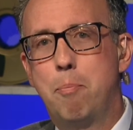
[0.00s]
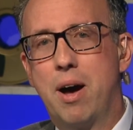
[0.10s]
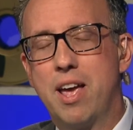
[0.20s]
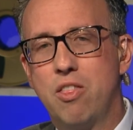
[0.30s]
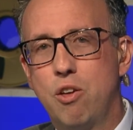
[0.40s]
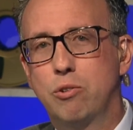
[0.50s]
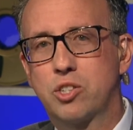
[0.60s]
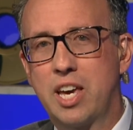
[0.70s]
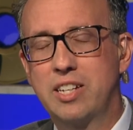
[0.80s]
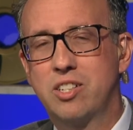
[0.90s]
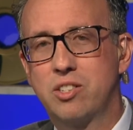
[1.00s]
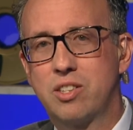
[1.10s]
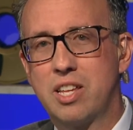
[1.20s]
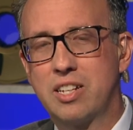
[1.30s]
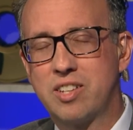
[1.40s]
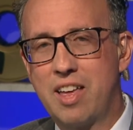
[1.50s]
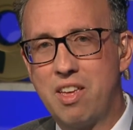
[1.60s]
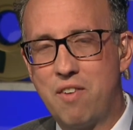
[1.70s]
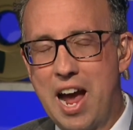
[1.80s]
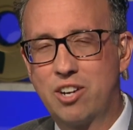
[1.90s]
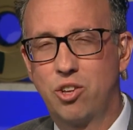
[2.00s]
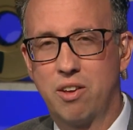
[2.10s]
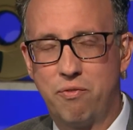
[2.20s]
But in those cases, they, they've actually